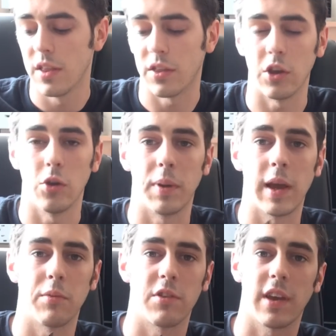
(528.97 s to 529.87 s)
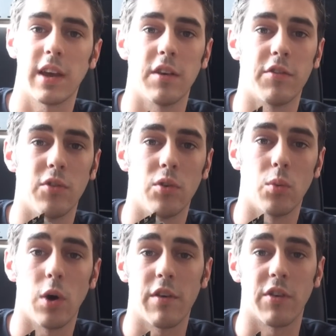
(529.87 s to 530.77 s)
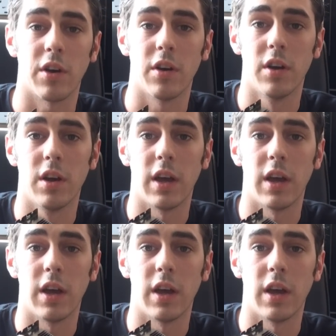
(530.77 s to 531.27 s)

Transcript: that you'd be able to cater for whatever